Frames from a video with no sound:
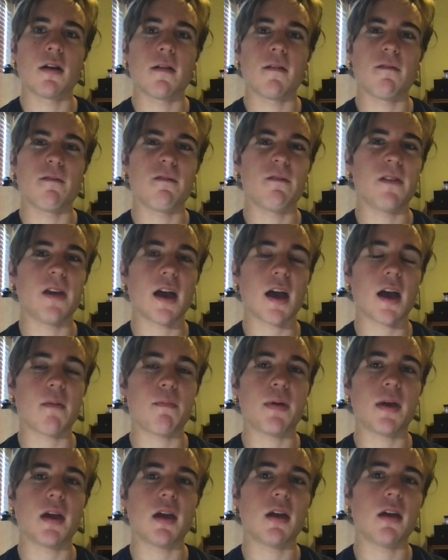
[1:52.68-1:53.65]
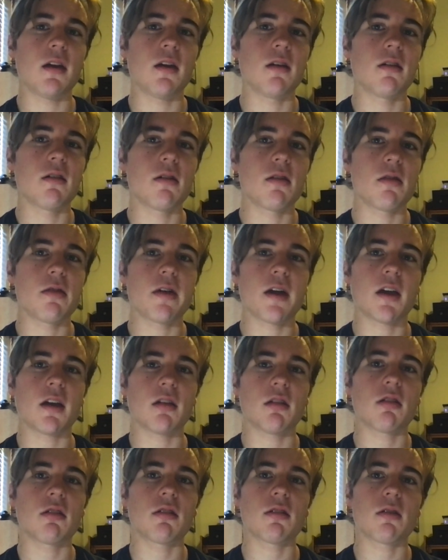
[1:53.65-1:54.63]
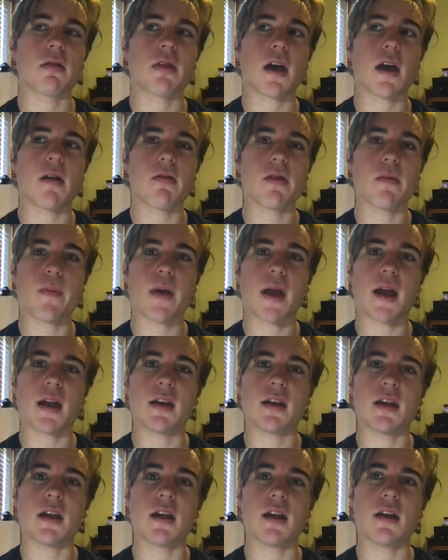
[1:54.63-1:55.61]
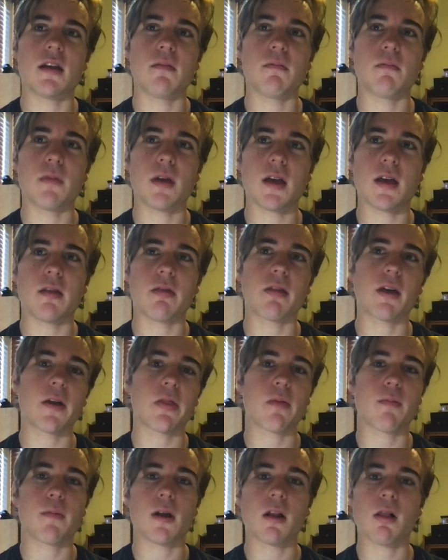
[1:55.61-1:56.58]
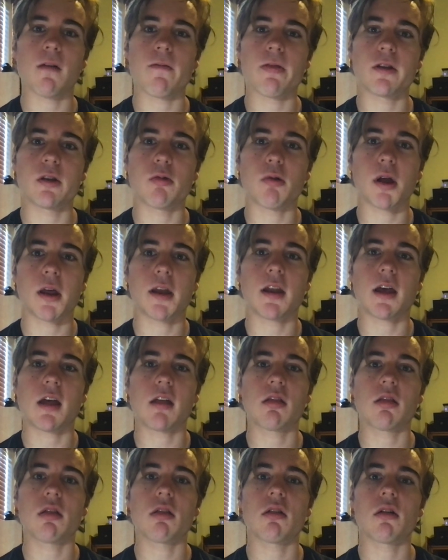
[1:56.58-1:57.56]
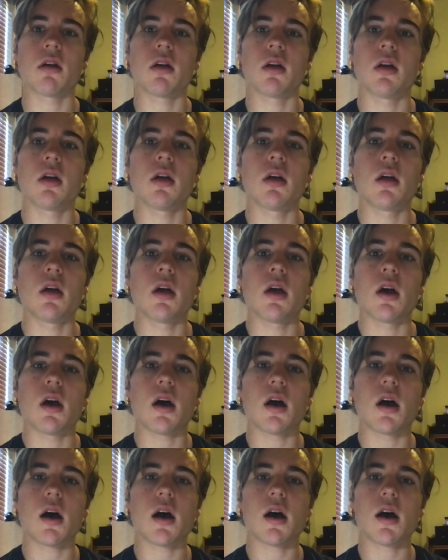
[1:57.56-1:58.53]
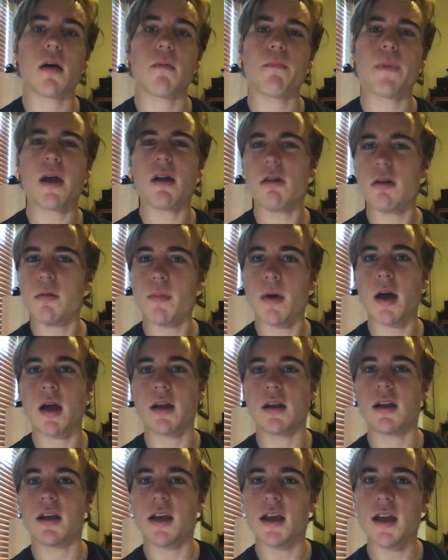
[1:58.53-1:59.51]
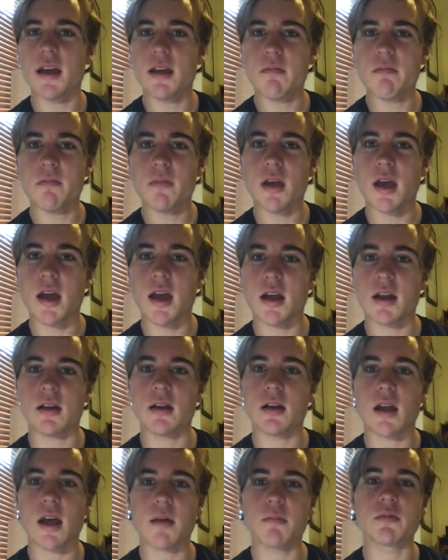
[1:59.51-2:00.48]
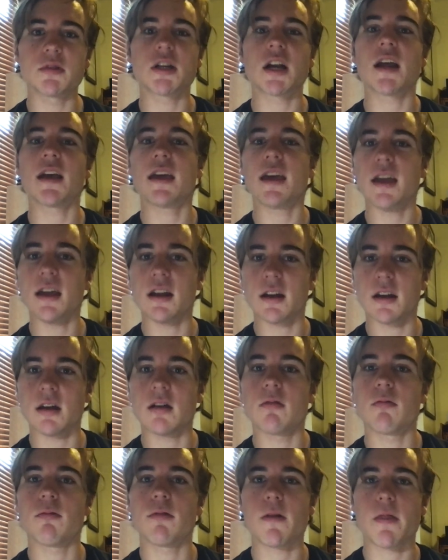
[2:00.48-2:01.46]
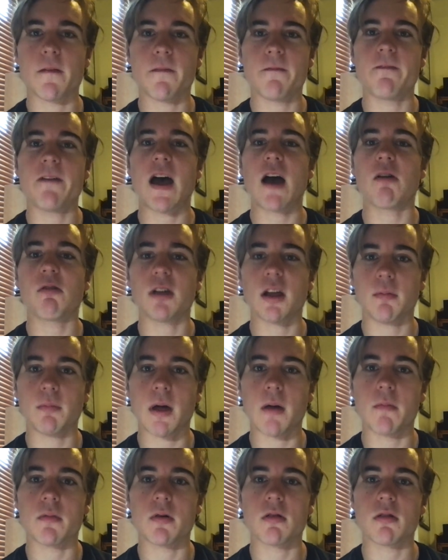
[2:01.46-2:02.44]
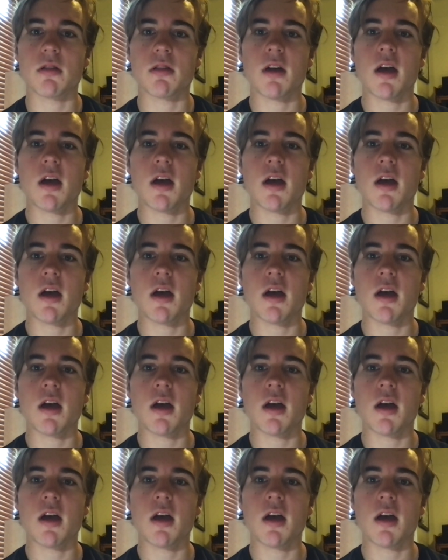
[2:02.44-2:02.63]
VIP things that the band did in like the middle of the 2010s. Bear in mind, him and MJ Keenan were the founding members.